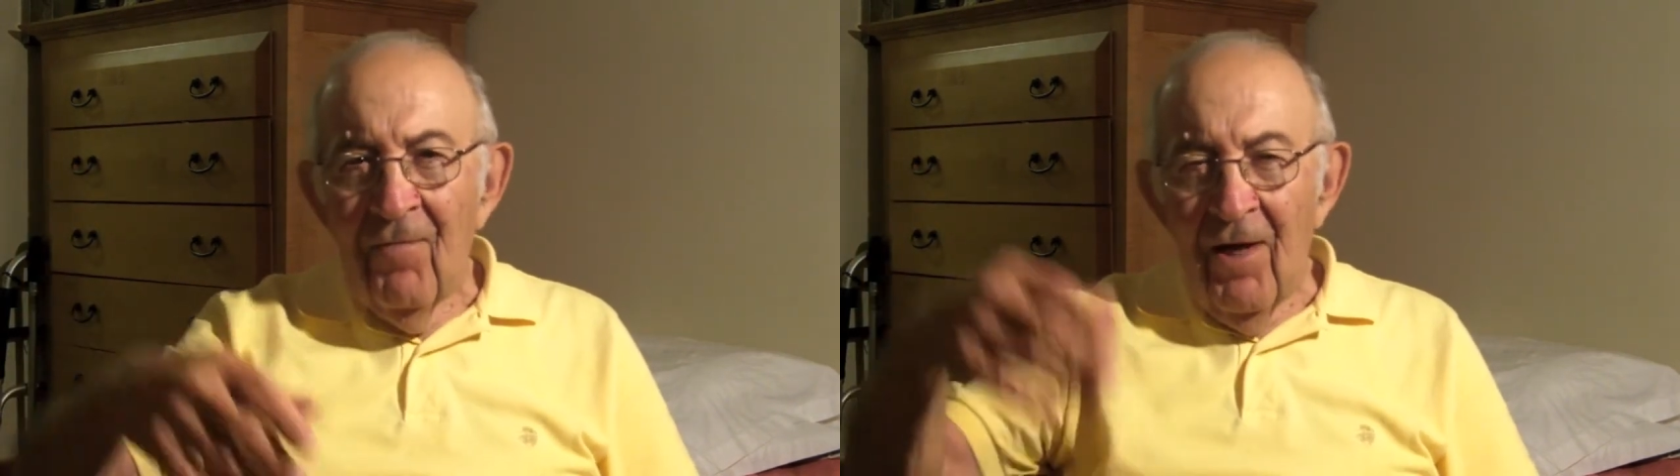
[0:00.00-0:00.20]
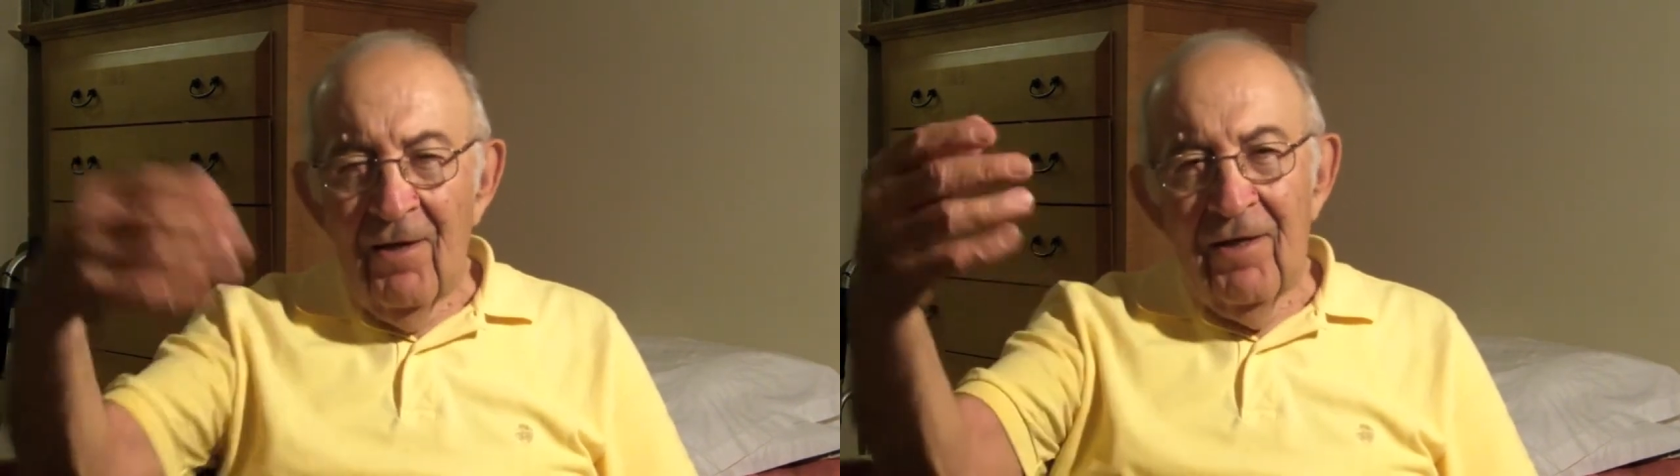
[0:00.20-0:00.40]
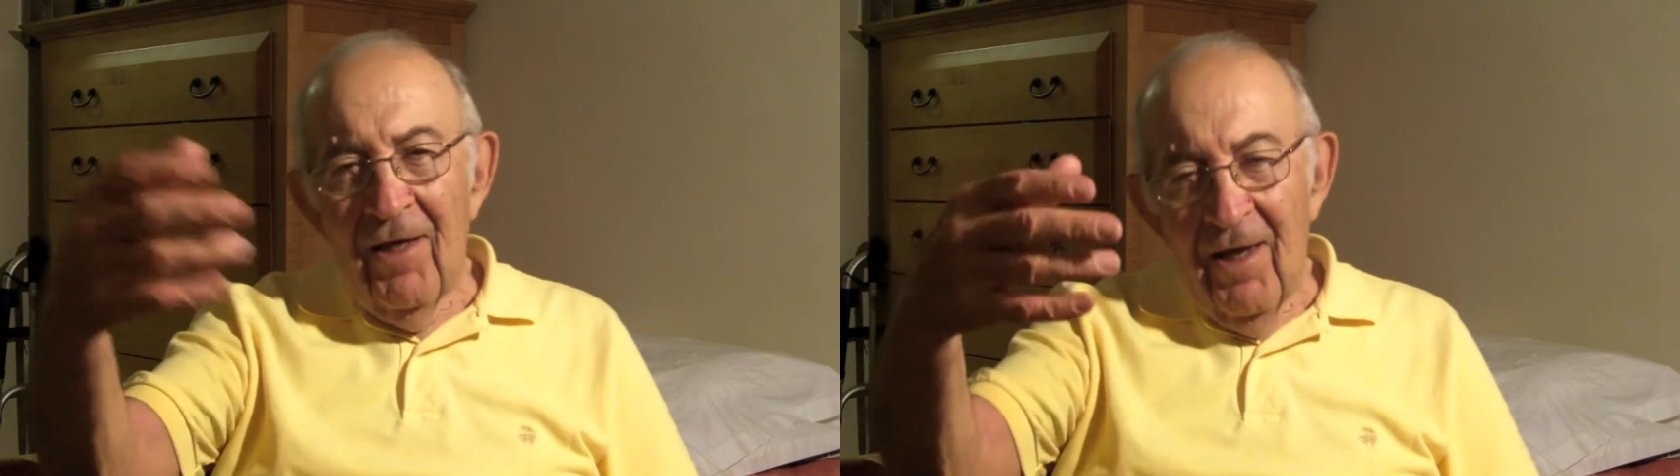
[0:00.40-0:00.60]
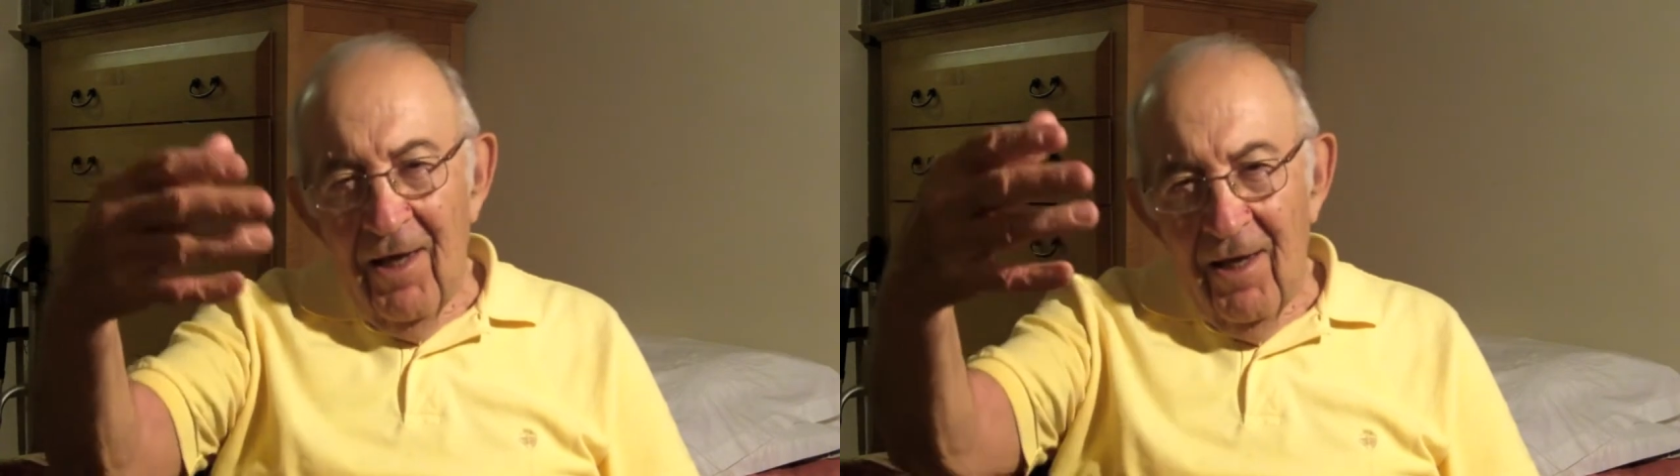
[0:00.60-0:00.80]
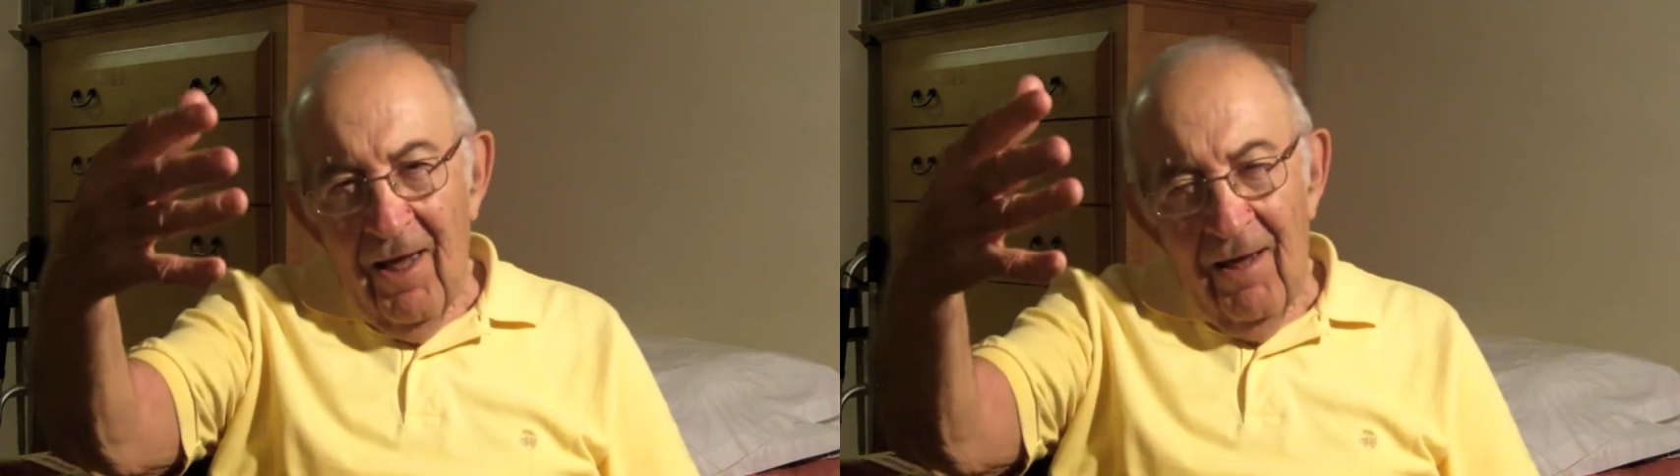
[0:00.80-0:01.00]
and
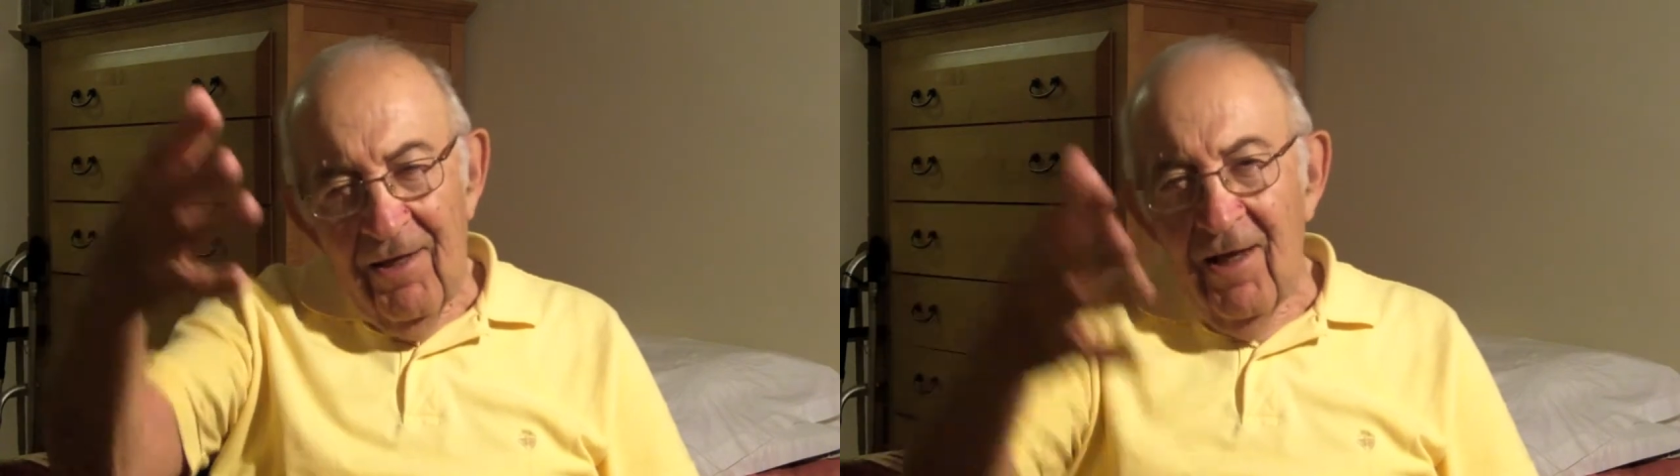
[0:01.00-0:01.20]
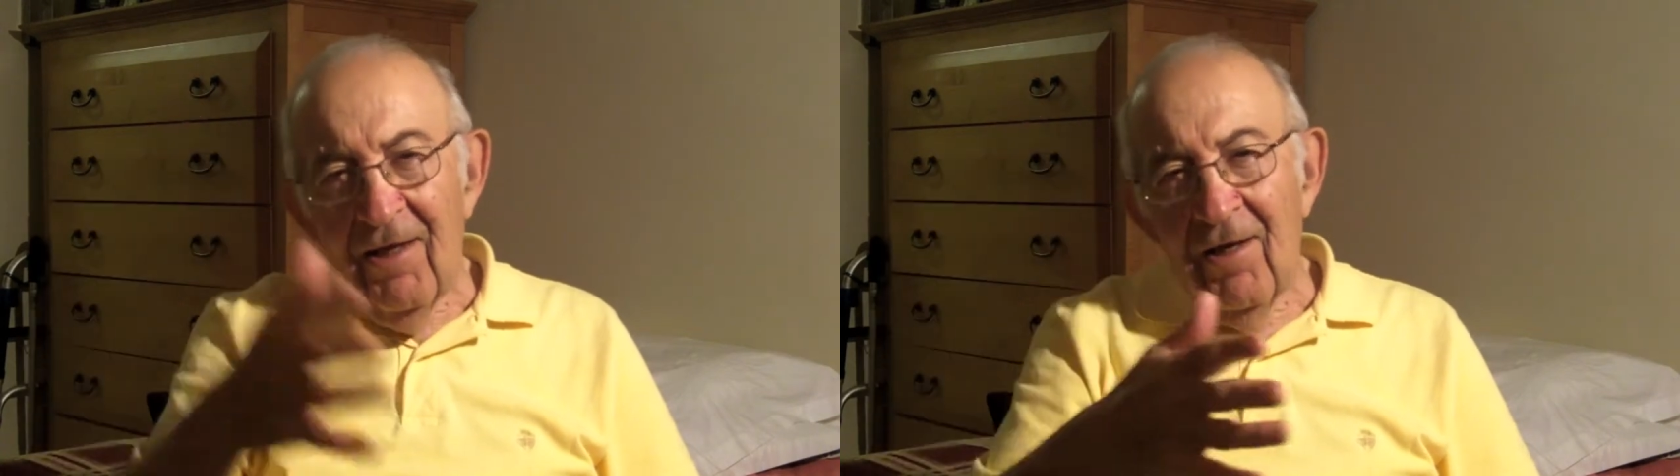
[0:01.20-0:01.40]
then